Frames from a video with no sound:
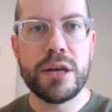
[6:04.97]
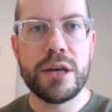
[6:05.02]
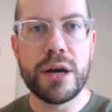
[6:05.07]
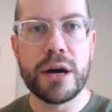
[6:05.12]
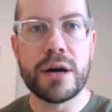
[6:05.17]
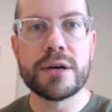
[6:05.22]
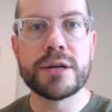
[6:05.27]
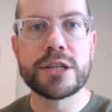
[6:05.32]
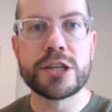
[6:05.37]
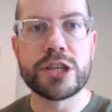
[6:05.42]

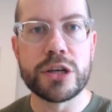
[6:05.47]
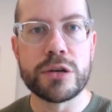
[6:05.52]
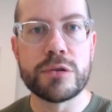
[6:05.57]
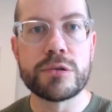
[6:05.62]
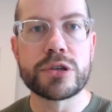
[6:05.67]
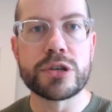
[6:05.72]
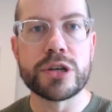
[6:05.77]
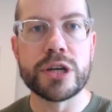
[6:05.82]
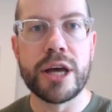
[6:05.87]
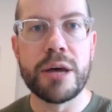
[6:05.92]
young
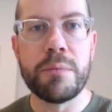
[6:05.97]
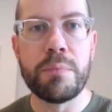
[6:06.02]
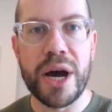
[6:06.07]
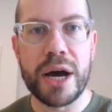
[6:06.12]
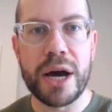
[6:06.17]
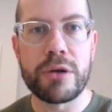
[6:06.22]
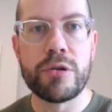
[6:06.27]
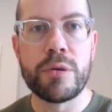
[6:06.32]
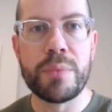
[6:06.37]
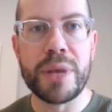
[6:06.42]
children in
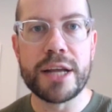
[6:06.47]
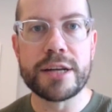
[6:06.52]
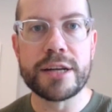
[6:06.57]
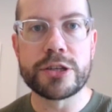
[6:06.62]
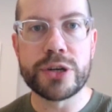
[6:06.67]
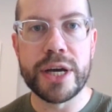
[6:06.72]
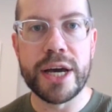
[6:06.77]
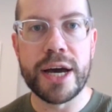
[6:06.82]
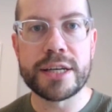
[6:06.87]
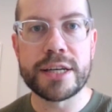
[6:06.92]

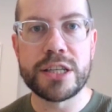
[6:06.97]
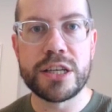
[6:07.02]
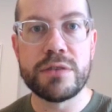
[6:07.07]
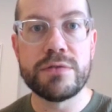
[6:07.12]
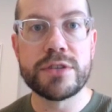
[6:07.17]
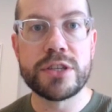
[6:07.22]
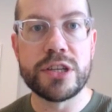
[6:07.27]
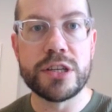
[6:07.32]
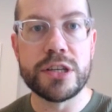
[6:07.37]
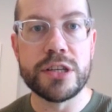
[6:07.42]
paramilitary
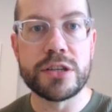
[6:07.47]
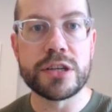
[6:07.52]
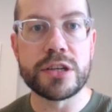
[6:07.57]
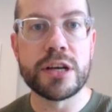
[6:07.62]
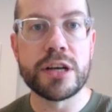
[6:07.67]
activities